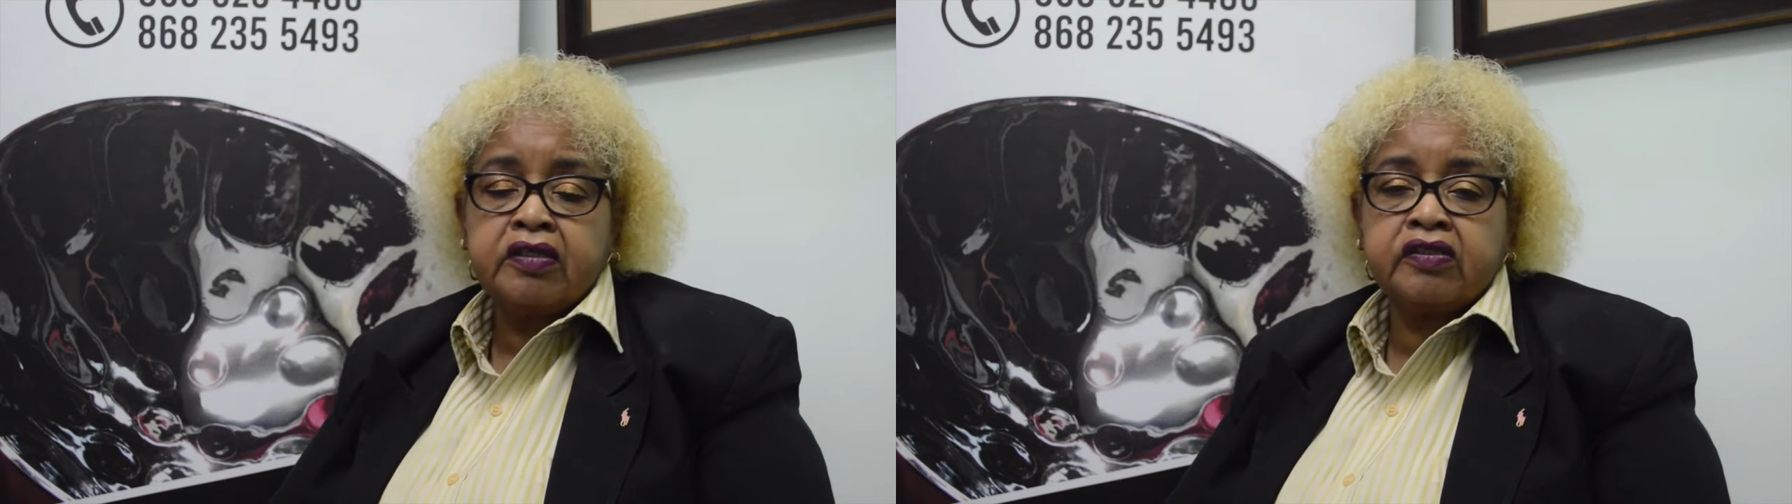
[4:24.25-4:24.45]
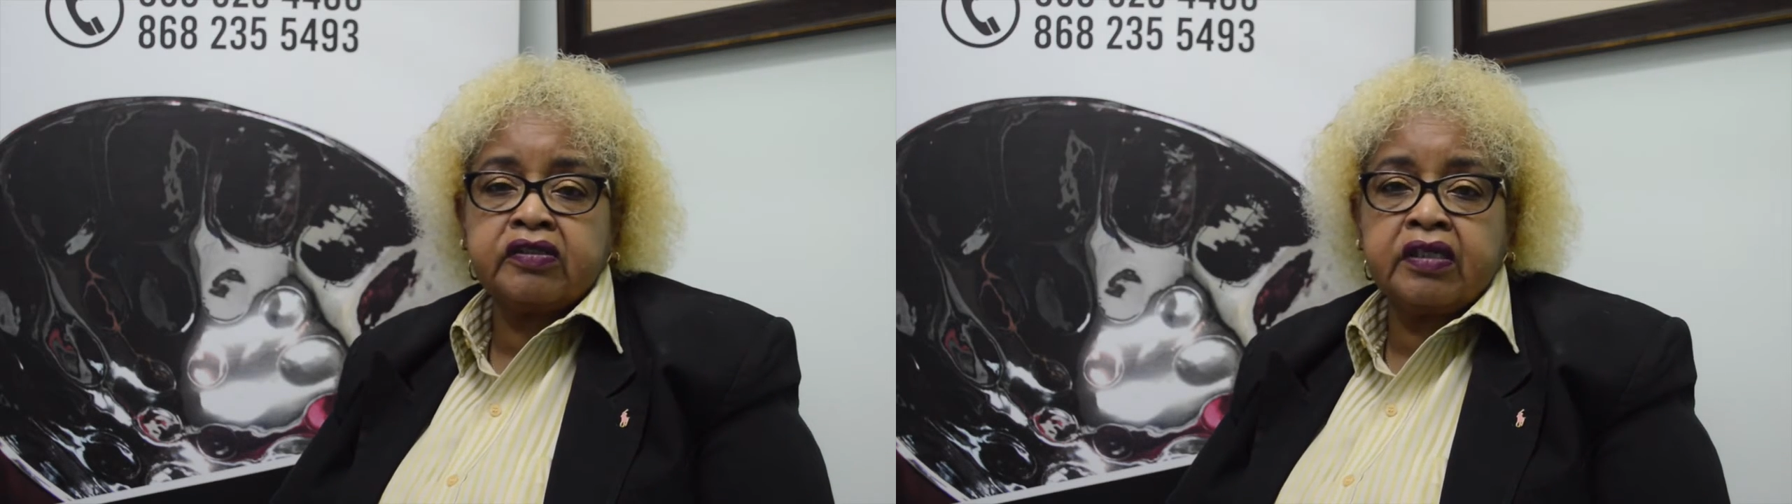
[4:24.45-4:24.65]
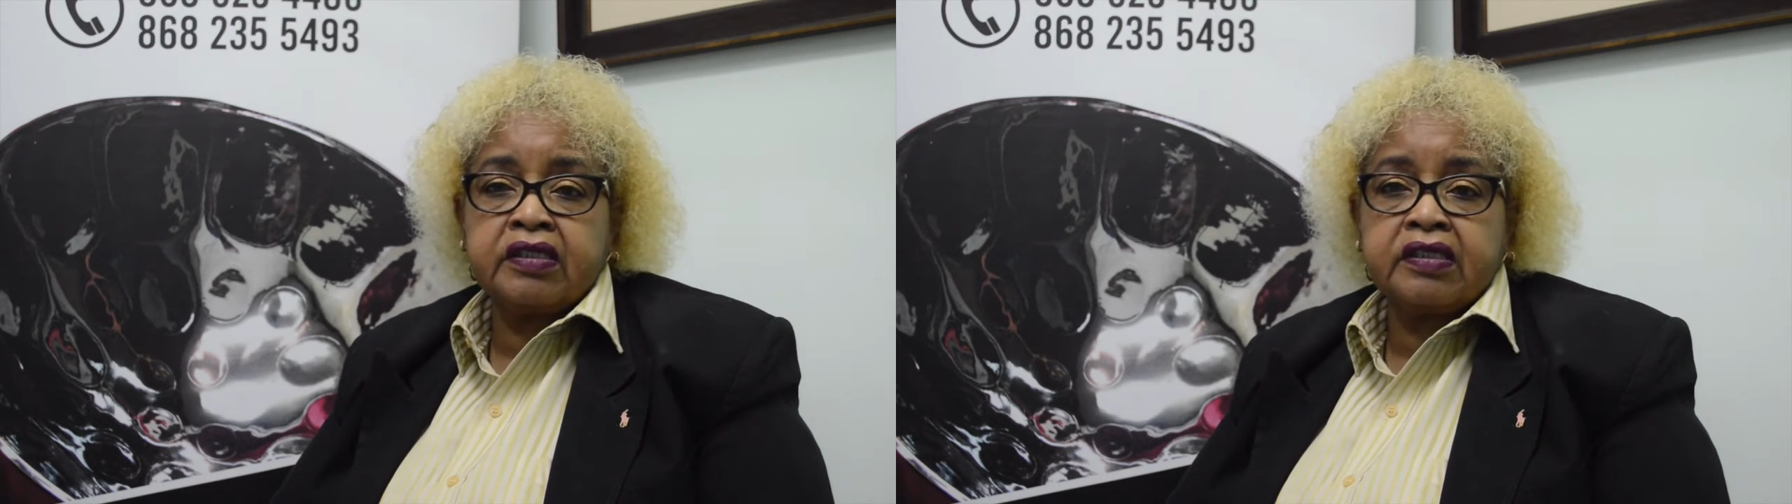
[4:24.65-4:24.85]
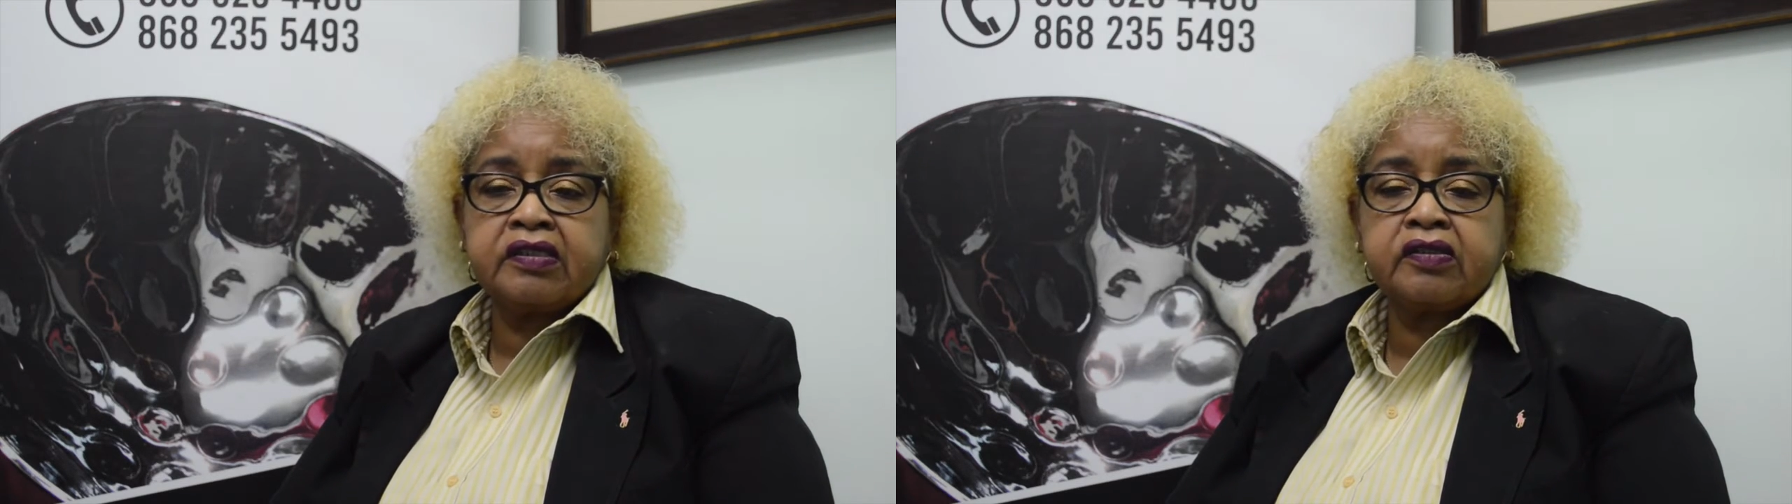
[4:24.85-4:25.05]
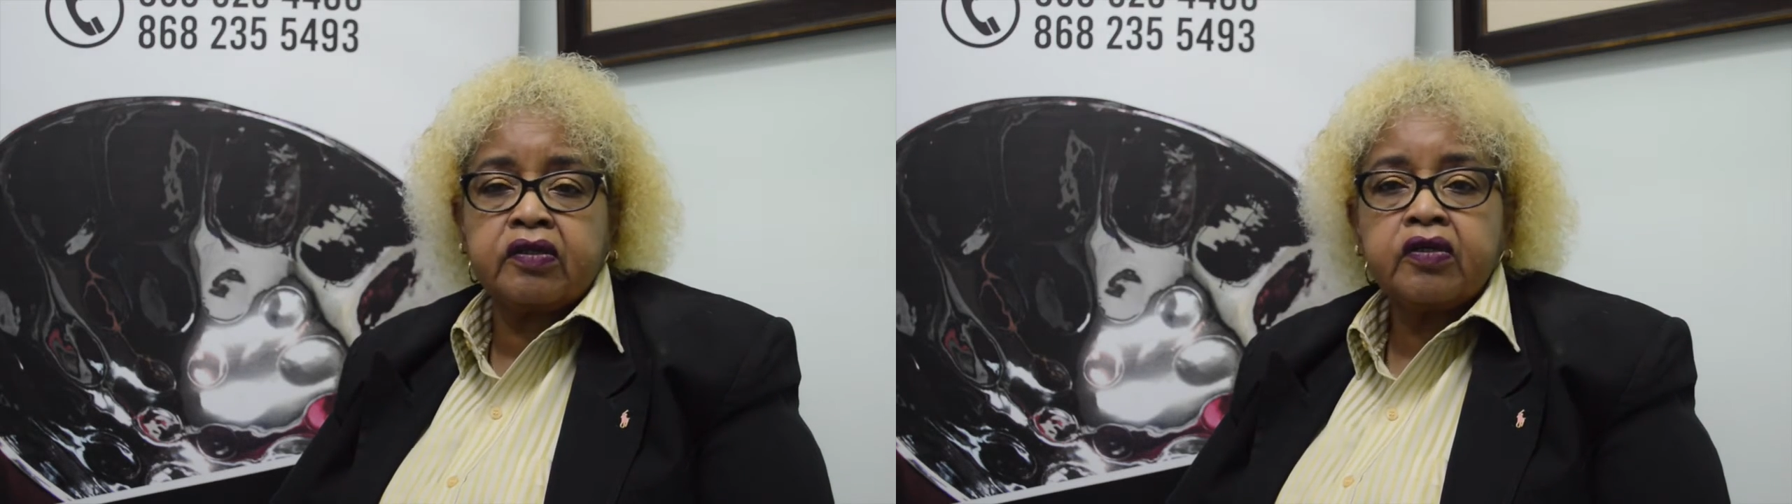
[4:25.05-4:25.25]

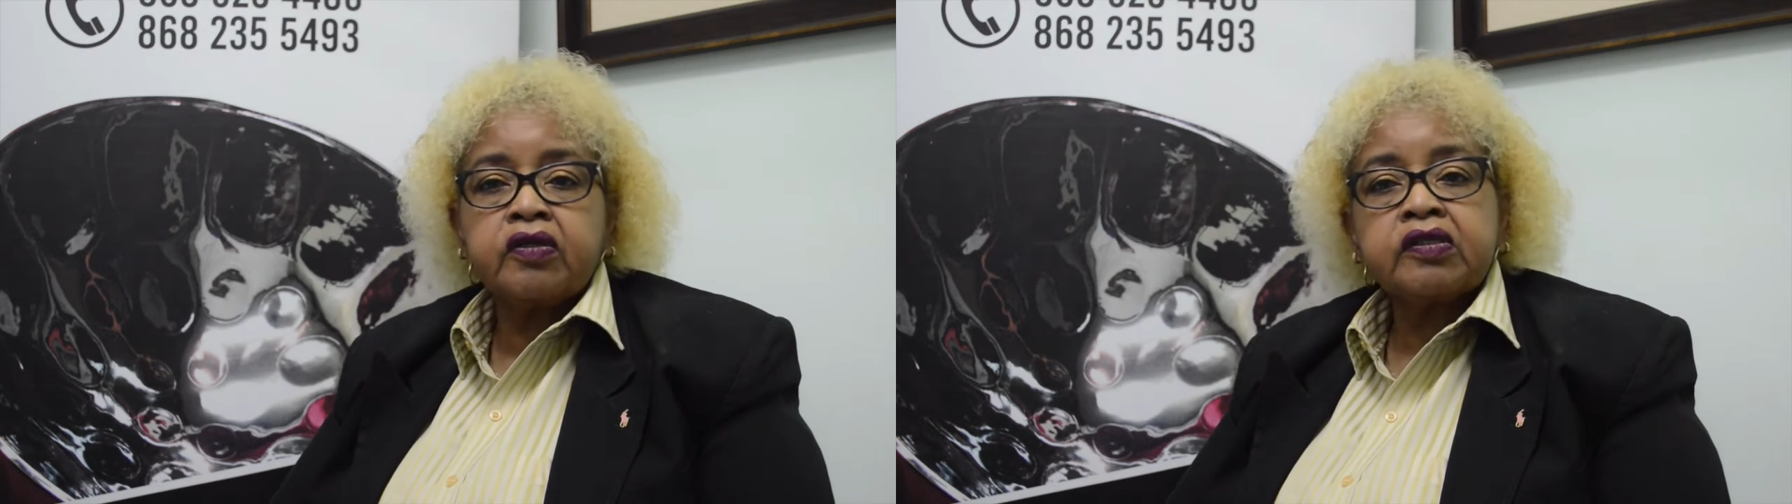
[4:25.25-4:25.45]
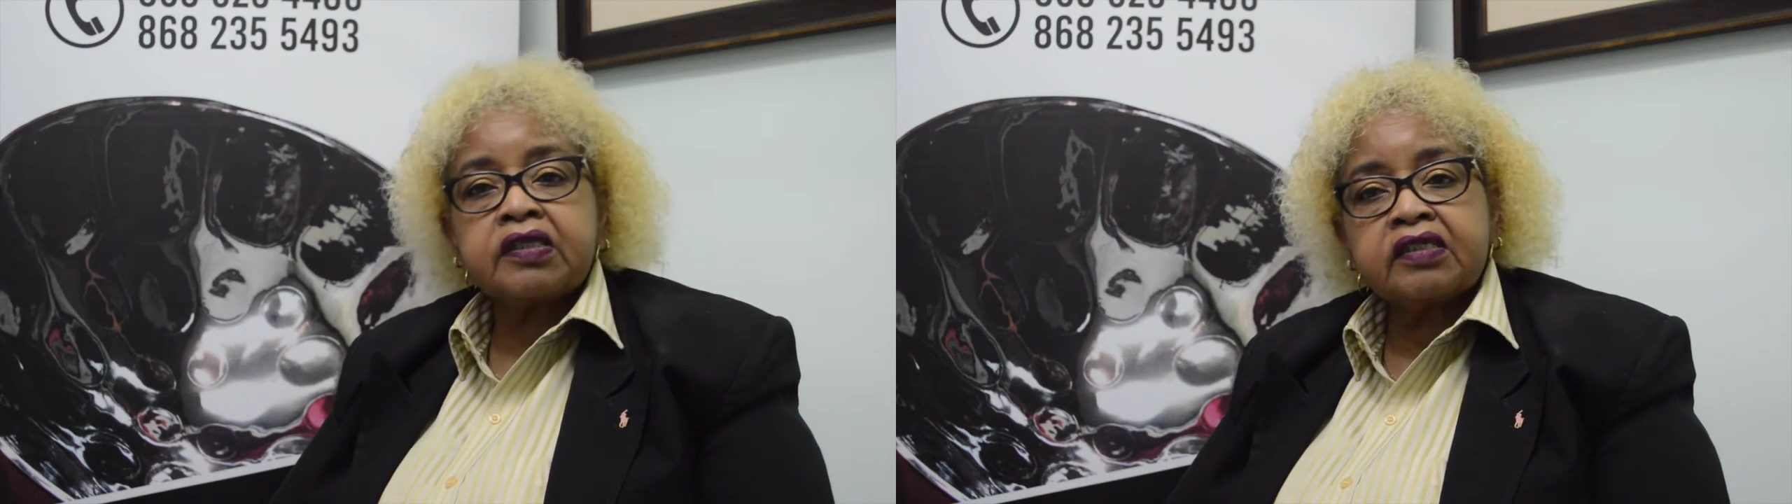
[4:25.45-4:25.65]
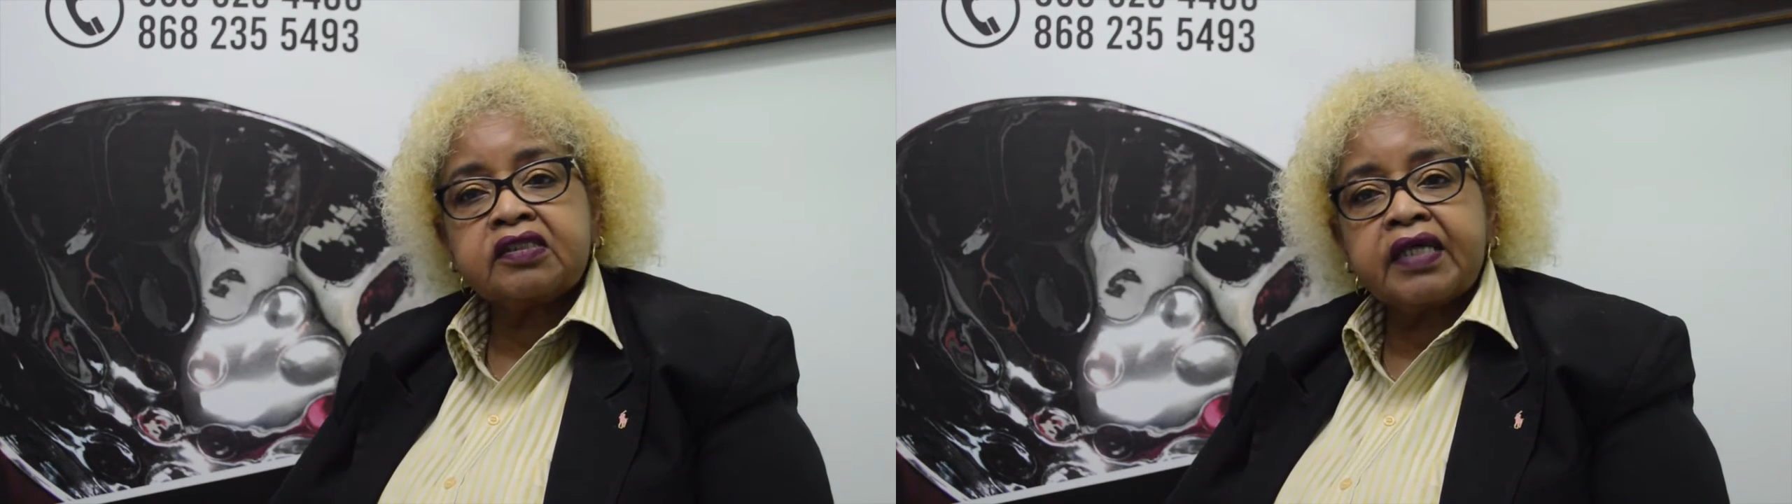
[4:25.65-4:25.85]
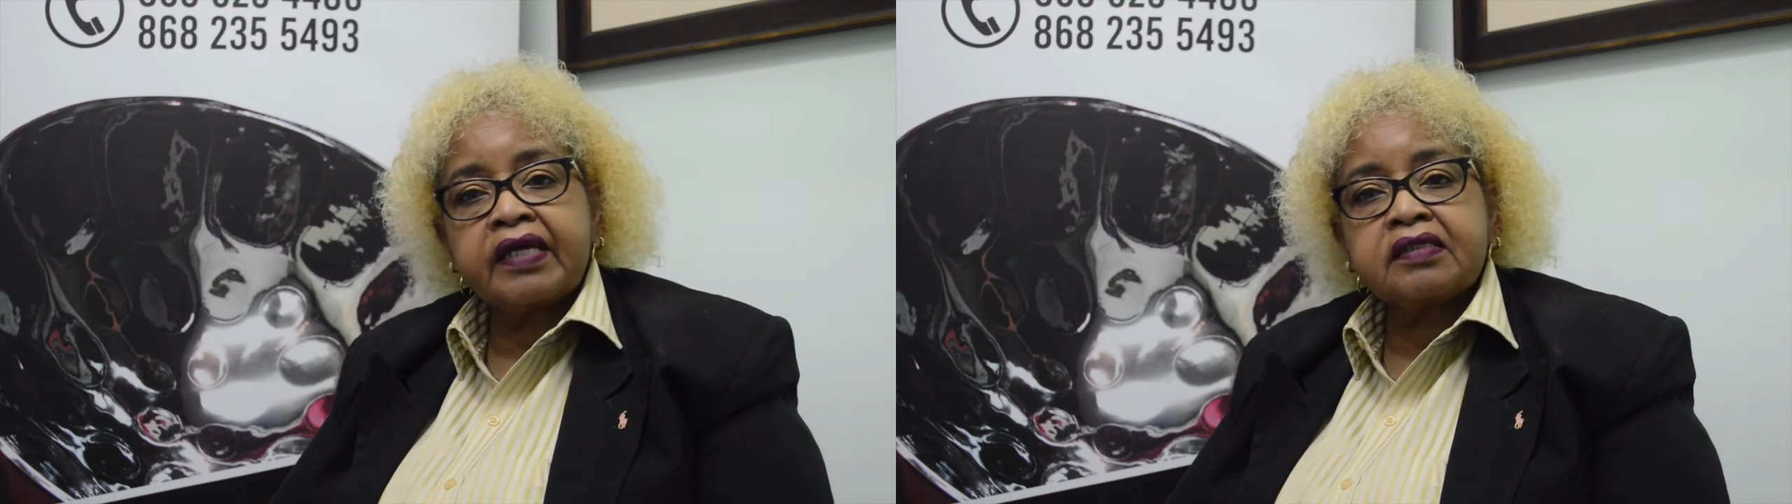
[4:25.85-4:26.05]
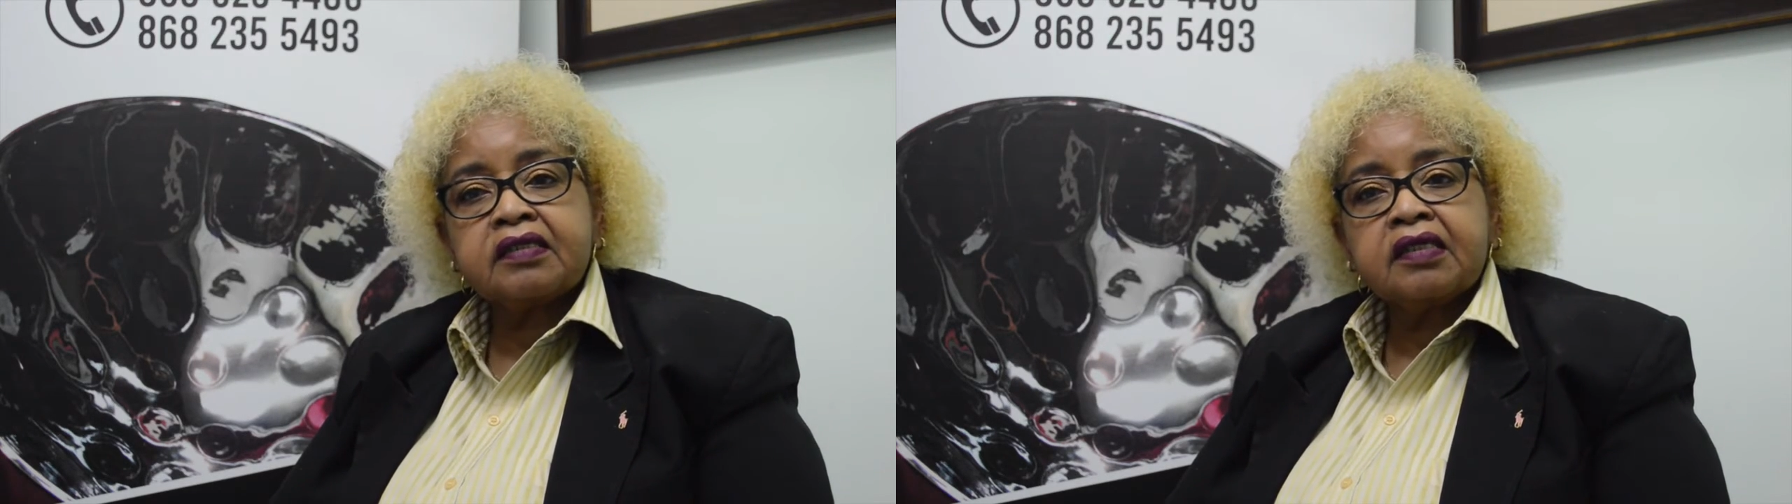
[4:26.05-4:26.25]
studies such
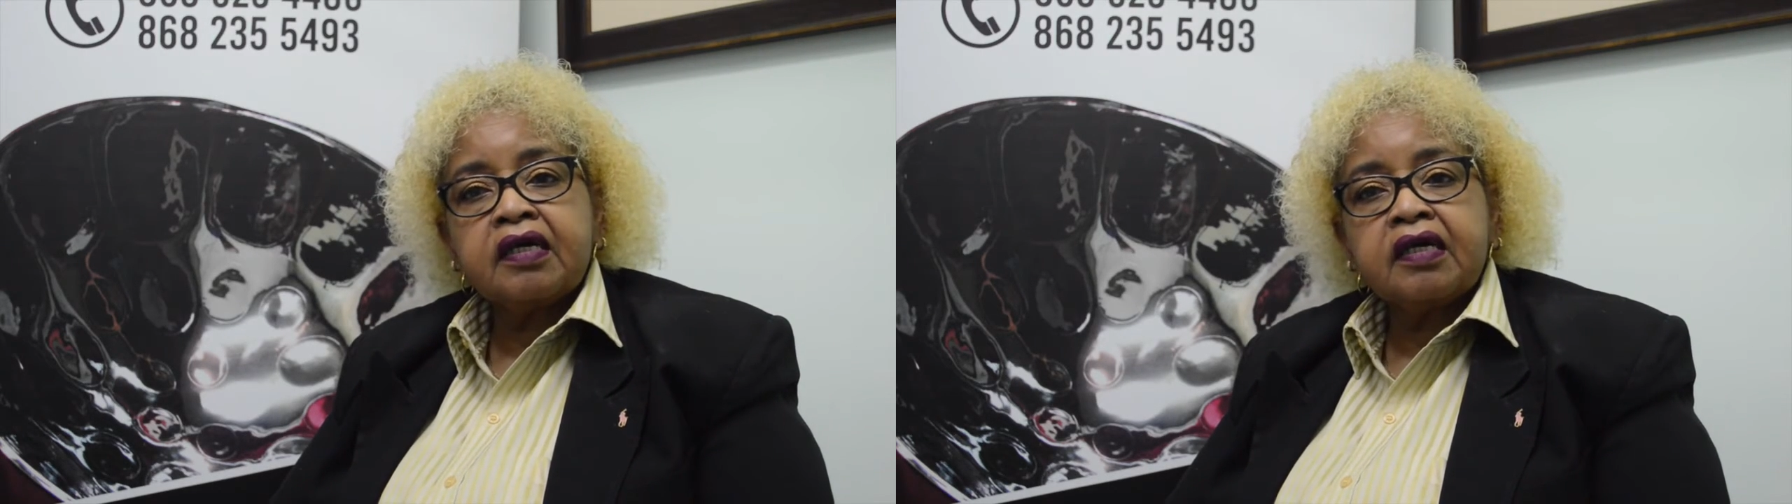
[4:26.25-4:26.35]
that